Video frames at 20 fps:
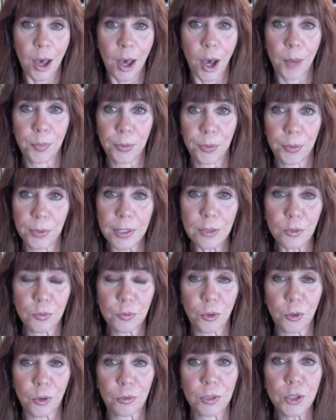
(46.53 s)
a priest
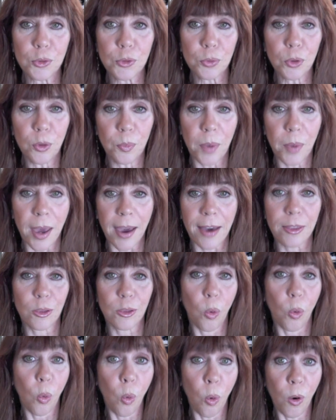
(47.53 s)
for a ritual bath
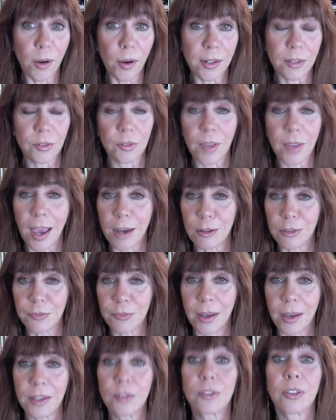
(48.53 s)
or to
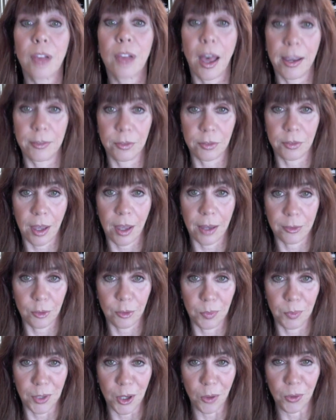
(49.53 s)
sacrifice livestock
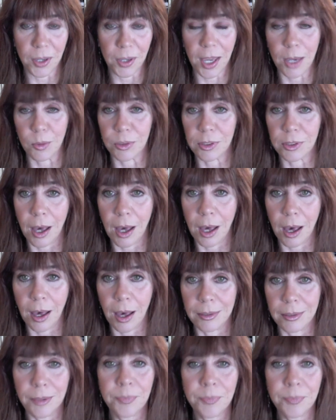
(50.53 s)
to be okay with God,